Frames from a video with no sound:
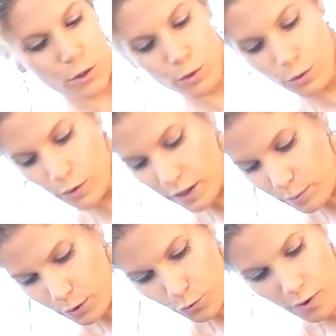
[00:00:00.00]
So we want to
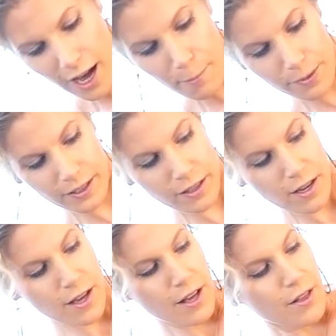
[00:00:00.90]
be wrapping
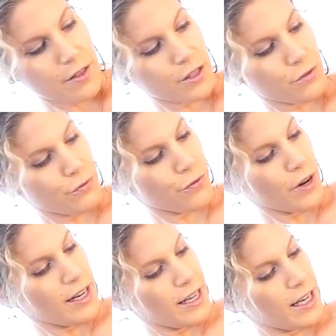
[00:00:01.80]
this
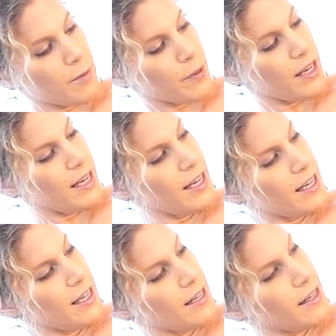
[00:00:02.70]
front hip
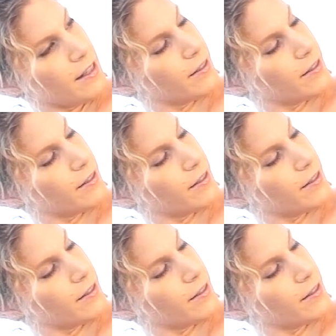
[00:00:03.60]
in